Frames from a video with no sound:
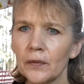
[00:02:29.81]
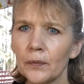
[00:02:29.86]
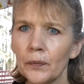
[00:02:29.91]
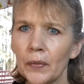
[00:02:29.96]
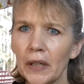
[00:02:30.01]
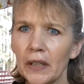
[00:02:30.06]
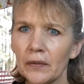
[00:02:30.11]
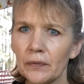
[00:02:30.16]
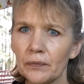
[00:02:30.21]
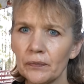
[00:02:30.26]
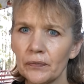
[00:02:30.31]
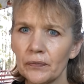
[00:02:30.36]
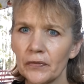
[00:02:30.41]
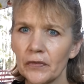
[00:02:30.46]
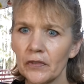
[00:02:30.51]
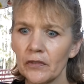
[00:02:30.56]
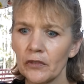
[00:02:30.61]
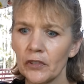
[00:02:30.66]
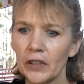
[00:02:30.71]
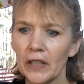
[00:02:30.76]
But
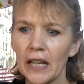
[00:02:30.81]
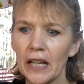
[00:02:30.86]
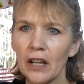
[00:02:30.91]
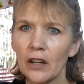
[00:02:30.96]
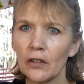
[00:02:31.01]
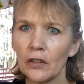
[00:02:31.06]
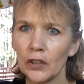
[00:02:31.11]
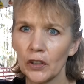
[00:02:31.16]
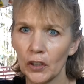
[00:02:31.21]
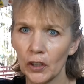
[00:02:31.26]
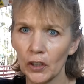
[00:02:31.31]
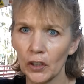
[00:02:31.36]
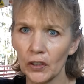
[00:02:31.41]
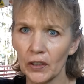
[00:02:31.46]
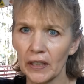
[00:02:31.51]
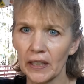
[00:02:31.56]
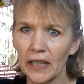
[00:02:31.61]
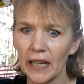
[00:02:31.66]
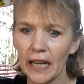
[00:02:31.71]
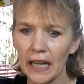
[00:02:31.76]
for now,
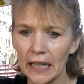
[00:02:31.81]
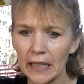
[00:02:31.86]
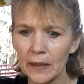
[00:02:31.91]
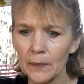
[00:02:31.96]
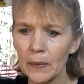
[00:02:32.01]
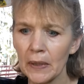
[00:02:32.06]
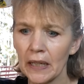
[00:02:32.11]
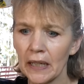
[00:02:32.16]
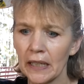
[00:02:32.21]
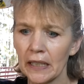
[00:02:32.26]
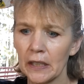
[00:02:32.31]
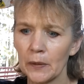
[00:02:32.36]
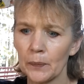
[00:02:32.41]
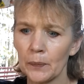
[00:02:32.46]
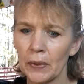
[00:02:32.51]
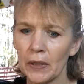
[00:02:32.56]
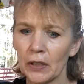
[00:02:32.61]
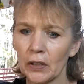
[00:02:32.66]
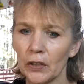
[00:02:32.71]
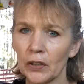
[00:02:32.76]
hurry, hide behind a
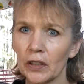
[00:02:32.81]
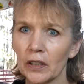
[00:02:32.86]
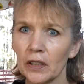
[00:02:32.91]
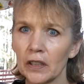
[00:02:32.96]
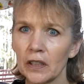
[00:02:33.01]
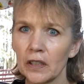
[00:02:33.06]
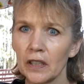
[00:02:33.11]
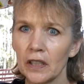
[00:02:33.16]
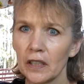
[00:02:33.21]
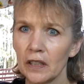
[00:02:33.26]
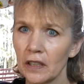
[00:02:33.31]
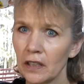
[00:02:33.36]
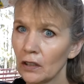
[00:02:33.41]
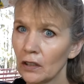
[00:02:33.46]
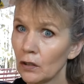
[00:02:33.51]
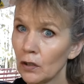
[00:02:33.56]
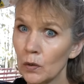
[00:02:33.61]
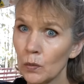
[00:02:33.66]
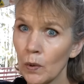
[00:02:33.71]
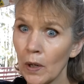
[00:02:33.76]
pillar. The
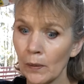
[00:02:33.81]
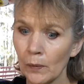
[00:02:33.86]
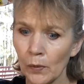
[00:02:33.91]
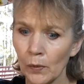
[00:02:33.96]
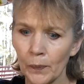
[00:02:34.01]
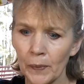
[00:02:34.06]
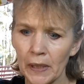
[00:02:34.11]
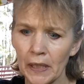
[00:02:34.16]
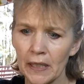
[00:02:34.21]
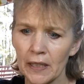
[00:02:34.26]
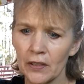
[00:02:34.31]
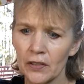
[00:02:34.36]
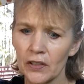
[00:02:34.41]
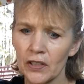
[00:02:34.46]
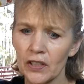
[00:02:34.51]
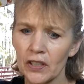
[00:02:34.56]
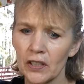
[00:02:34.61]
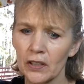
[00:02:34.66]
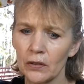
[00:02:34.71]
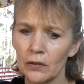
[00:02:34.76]
old one will be here
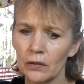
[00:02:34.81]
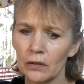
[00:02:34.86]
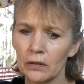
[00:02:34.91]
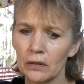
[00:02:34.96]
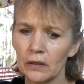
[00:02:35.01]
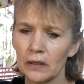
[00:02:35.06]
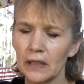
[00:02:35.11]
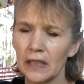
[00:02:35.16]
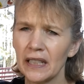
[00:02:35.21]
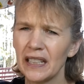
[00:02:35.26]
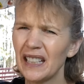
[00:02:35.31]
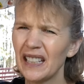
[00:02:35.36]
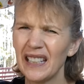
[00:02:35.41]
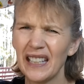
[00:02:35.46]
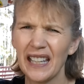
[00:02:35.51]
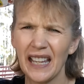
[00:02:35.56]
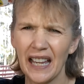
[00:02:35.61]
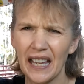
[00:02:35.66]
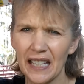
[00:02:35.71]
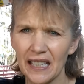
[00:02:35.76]
soon, and he
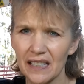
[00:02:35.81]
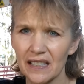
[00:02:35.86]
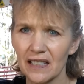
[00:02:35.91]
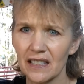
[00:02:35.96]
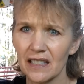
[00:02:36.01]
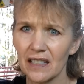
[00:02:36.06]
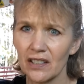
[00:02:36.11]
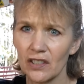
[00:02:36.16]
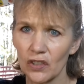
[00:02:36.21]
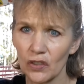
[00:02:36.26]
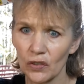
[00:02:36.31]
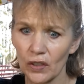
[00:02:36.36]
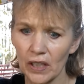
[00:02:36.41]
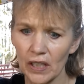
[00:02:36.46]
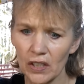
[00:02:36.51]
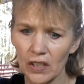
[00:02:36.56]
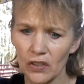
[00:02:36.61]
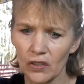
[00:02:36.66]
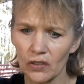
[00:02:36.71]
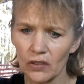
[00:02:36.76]
hates
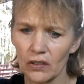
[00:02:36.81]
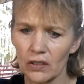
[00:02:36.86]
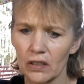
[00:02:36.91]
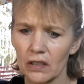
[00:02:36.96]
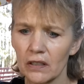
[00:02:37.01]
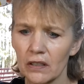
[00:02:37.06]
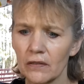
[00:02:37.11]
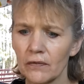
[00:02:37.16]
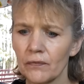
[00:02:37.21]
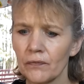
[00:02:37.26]
strangers."